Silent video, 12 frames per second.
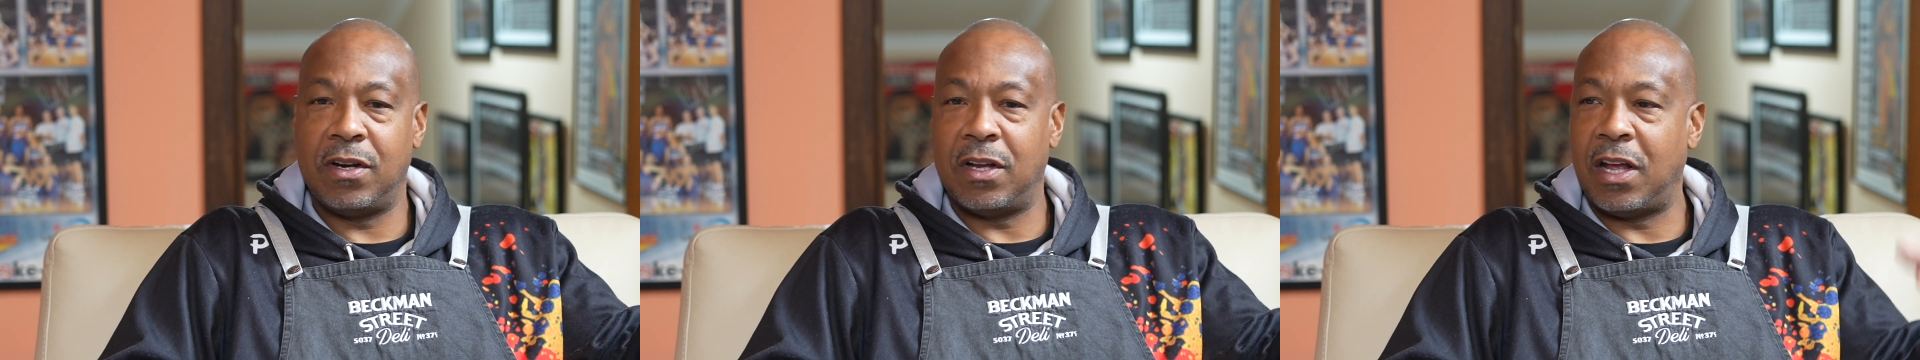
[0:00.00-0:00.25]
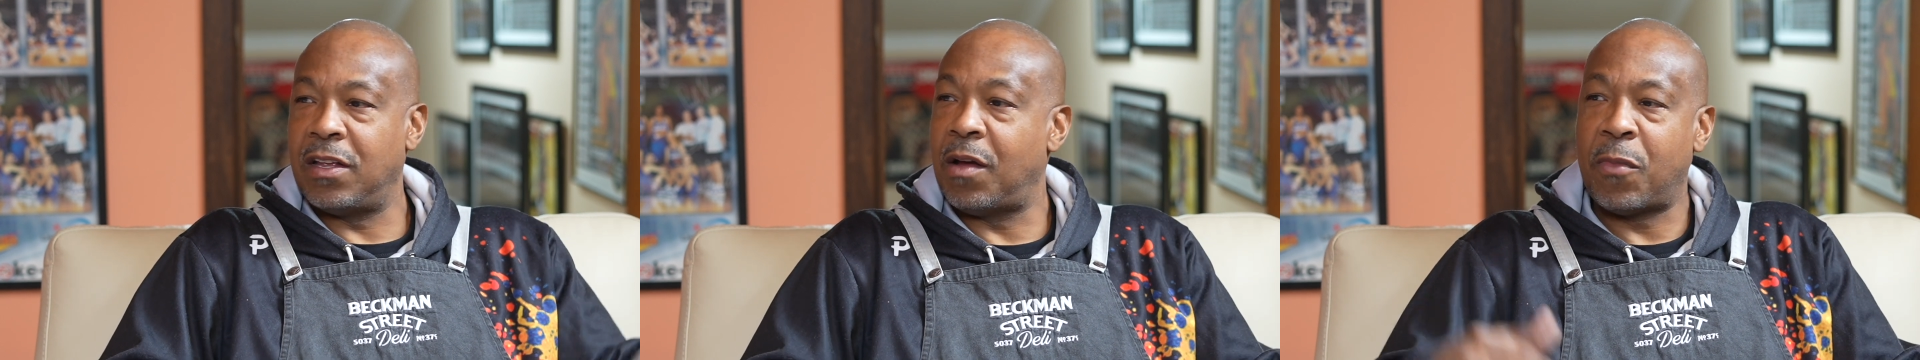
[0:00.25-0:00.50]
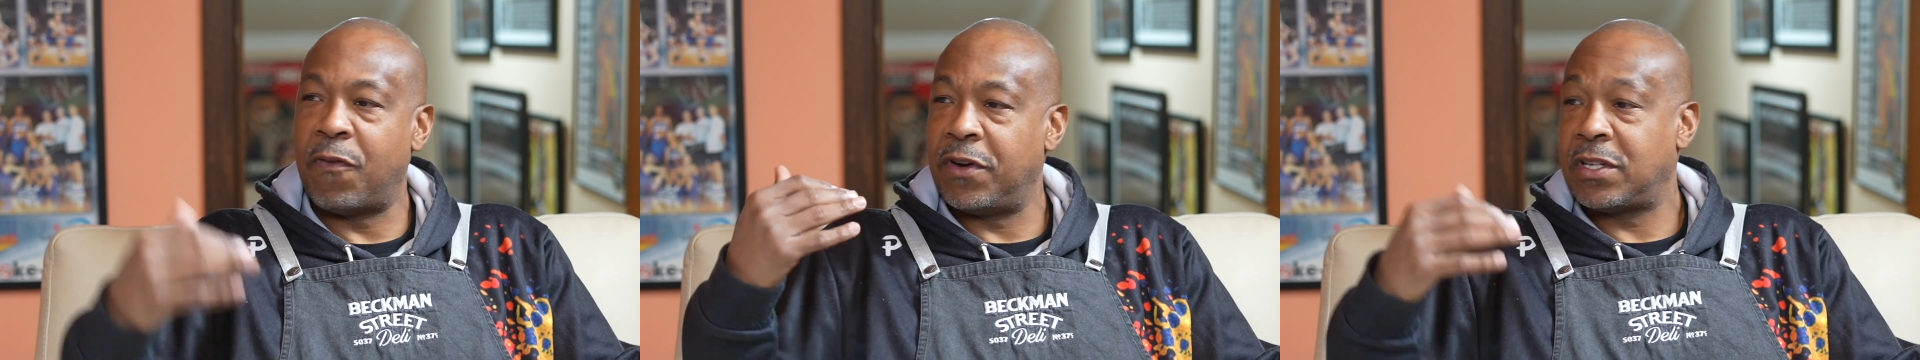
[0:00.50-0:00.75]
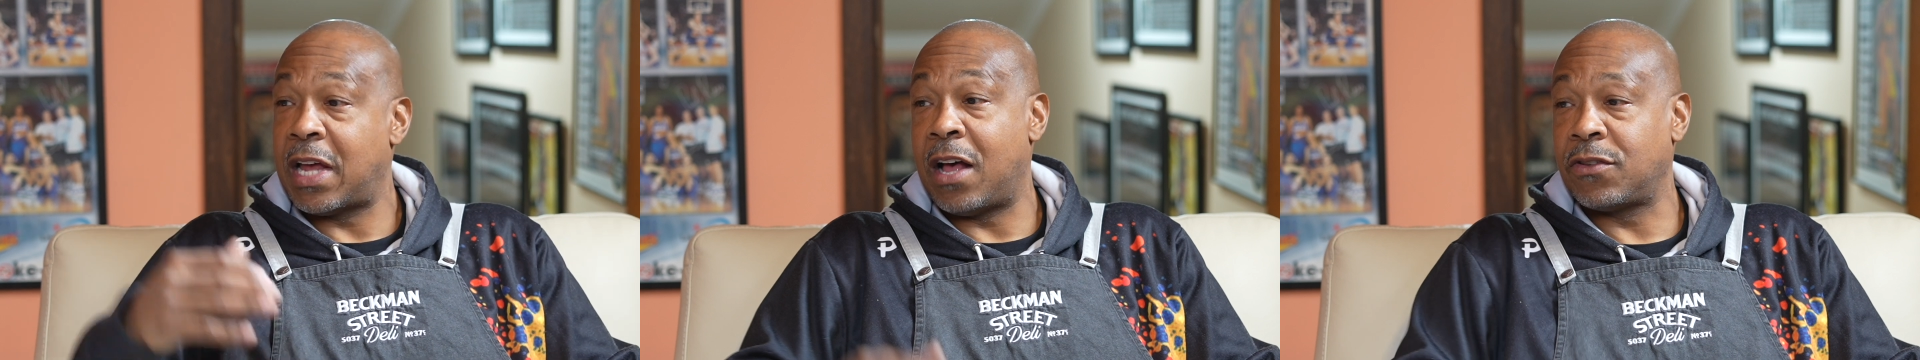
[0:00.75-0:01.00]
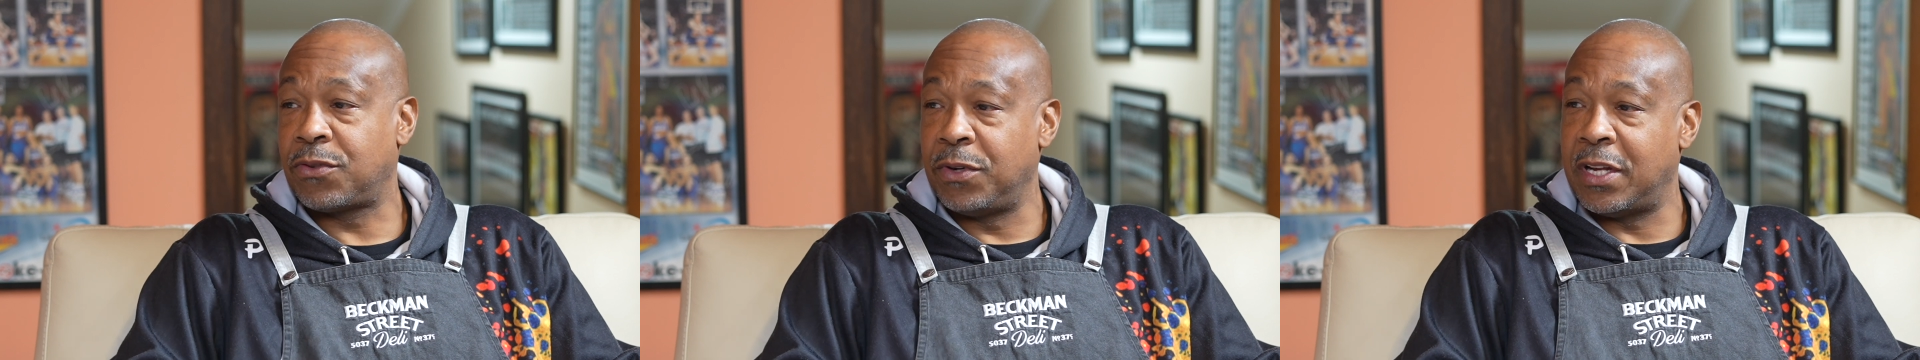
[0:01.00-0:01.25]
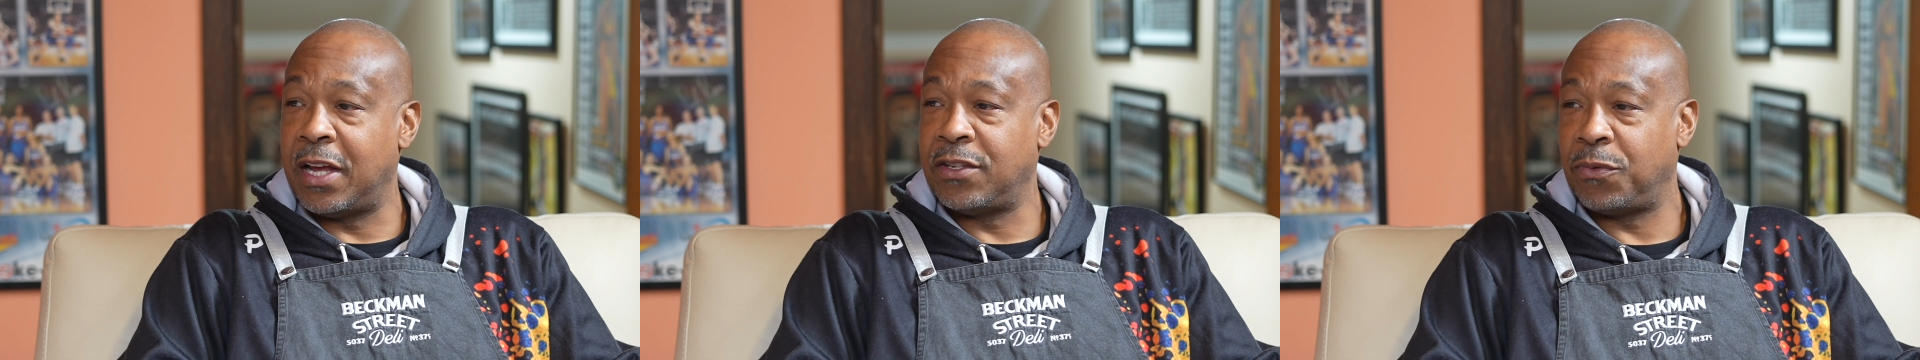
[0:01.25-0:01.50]
And I'm over his house 3
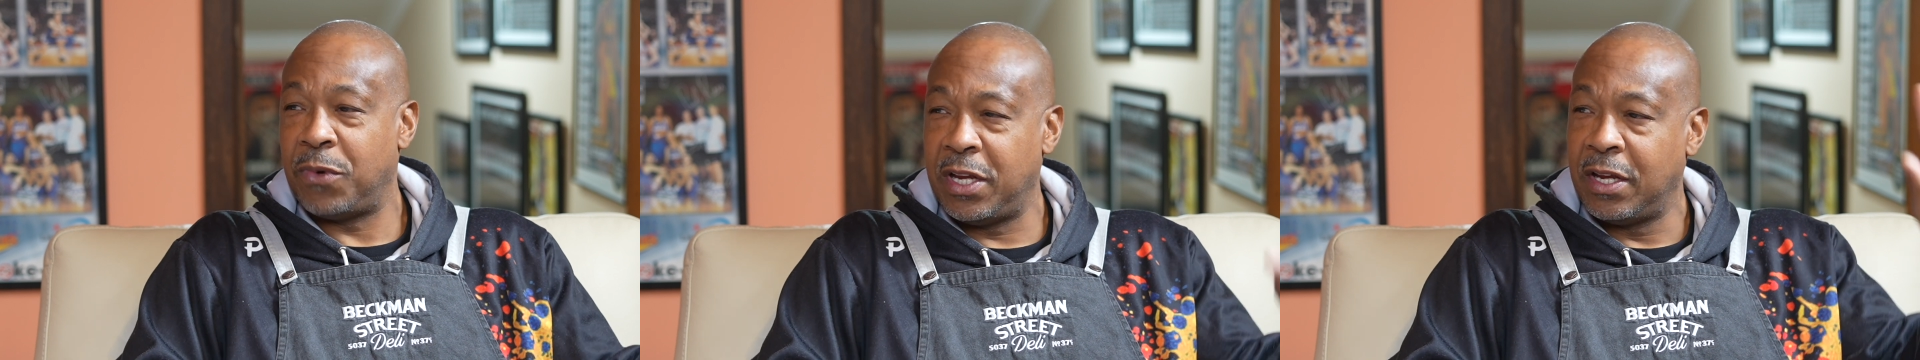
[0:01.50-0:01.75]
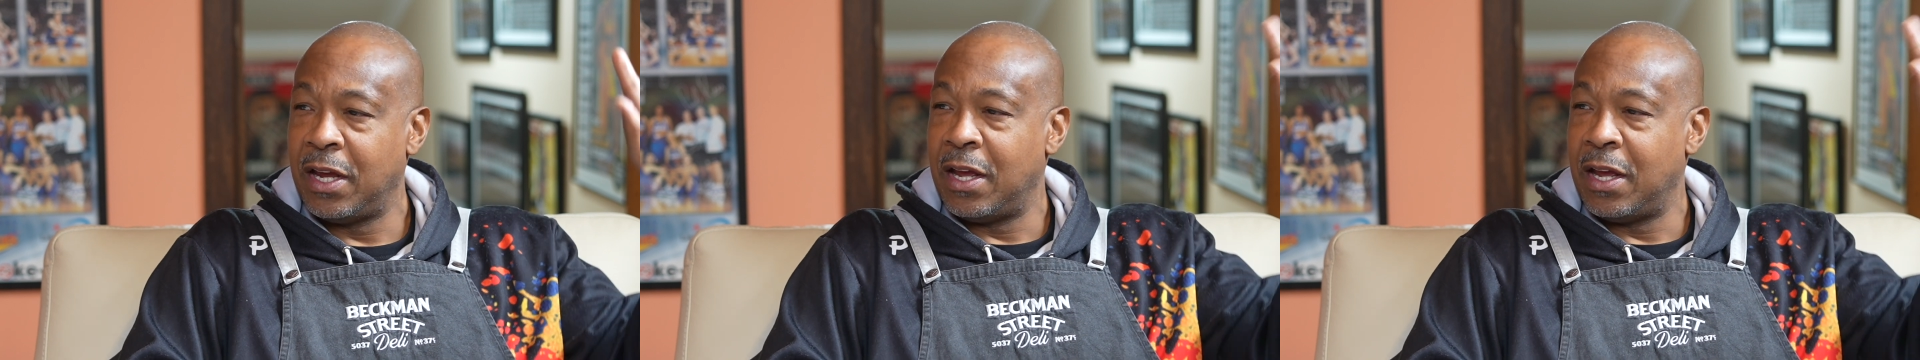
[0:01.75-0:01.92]
days a week.